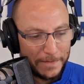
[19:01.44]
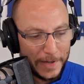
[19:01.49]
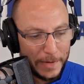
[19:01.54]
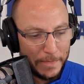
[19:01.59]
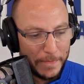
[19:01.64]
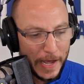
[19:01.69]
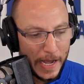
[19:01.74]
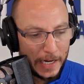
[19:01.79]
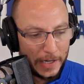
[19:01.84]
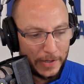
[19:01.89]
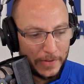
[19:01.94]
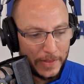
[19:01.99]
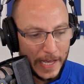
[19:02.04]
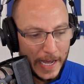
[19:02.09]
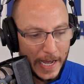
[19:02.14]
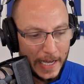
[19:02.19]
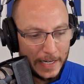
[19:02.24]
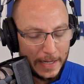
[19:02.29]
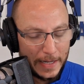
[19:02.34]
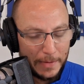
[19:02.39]
some feedback on
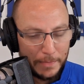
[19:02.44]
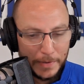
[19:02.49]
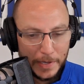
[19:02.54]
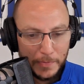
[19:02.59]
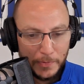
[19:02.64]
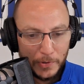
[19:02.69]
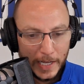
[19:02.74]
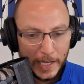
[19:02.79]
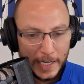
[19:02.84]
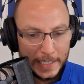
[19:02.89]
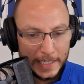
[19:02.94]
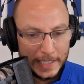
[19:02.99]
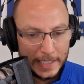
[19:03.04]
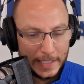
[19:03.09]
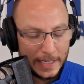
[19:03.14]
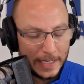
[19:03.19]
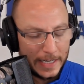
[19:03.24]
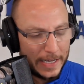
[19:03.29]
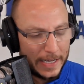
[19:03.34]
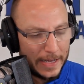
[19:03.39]
that, and people like
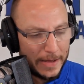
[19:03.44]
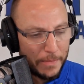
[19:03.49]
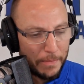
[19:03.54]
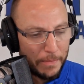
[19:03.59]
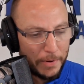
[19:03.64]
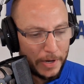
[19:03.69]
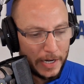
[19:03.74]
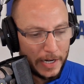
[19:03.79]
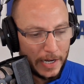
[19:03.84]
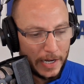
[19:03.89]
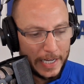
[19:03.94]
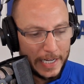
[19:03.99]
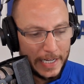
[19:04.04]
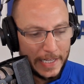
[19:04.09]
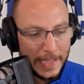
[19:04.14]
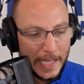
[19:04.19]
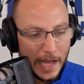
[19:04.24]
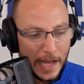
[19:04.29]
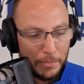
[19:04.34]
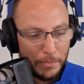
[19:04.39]
it. But
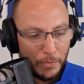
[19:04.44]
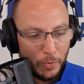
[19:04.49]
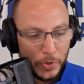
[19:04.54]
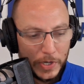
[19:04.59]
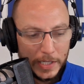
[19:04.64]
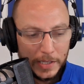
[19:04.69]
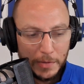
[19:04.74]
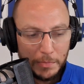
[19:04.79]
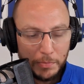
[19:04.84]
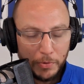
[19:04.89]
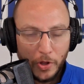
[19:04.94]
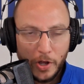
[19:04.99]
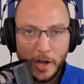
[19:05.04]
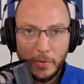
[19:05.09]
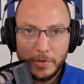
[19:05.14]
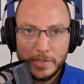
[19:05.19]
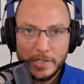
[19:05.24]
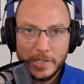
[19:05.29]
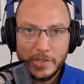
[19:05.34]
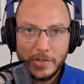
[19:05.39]
in that weekly
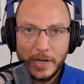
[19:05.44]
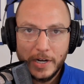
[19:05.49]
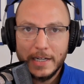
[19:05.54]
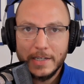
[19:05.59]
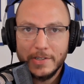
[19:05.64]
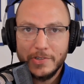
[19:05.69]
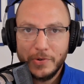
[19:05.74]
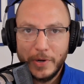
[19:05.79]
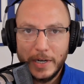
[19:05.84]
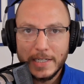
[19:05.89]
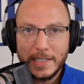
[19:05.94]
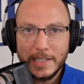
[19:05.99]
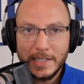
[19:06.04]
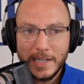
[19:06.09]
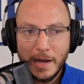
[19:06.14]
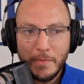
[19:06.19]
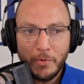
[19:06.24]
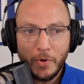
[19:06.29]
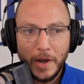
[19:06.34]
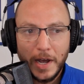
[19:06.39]
blog, we're just kind of trying to
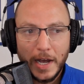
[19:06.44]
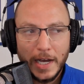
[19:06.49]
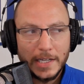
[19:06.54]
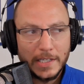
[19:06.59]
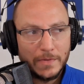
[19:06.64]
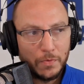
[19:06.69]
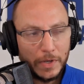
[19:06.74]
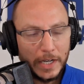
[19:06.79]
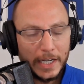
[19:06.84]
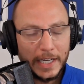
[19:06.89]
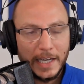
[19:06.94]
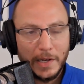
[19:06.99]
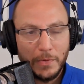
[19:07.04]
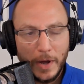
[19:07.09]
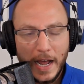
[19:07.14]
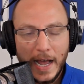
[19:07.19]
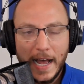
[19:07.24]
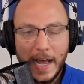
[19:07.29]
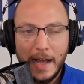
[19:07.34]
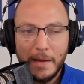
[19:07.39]
summarize, again,
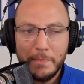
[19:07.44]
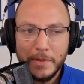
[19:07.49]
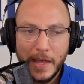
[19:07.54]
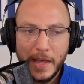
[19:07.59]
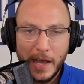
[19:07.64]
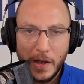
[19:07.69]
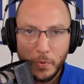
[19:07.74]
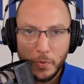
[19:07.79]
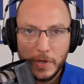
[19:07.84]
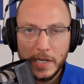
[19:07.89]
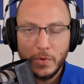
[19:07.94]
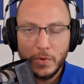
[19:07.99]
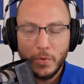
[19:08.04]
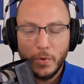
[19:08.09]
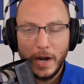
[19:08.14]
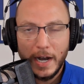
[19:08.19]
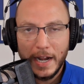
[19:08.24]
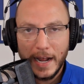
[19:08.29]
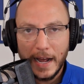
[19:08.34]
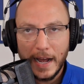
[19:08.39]
what happened that week,
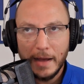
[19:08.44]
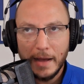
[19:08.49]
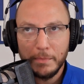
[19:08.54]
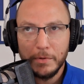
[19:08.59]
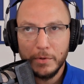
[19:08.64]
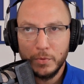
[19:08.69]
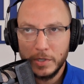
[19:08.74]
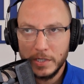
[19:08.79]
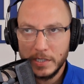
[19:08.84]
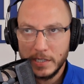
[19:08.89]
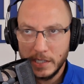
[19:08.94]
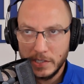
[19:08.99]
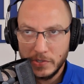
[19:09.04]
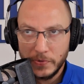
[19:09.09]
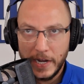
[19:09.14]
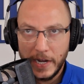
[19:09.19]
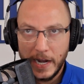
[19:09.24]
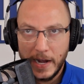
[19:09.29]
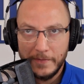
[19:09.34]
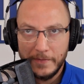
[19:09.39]
why did it happen, what does
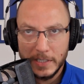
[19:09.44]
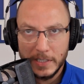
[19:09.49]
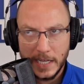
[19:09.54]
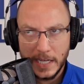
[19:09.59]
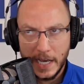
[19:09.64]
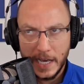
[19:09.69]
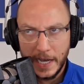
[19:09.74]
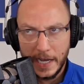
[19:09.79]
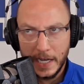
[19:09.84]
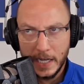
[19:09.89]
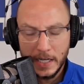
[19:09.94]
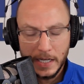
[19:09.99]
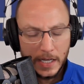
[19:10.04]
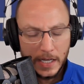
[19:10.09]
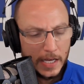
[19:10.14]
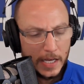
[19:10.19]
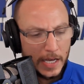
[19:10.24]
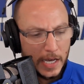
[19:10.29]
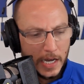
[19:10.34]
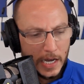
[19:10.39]
history have to say,
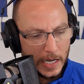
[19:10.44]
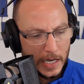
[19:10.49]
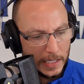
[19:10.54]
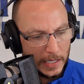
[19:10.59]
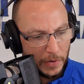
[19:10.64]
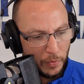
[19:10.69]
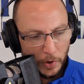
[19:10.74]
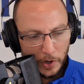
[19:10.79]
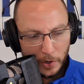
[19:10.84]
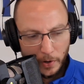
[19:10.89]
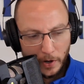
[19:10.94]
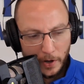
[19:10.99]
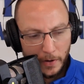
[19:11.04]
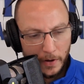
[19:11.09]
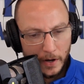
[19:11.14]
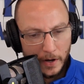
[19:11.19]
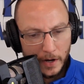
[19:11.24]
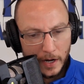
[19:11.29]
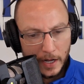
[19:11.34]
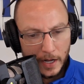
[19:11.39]
and then what
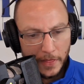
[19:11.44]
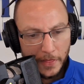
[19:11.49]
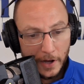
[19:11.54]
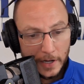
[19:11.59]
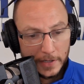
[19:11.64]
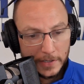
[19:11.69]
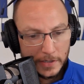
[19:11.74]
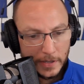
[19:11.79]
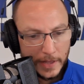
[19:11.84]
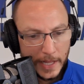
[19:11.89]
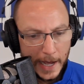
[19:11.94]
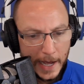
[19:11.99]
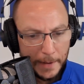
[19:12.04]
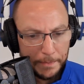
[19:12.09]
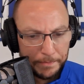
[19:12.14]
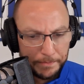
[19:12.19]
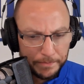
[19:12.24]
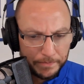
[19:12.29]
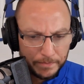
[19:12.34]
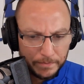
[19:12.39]
are our thoughts on
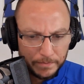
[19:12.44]
that.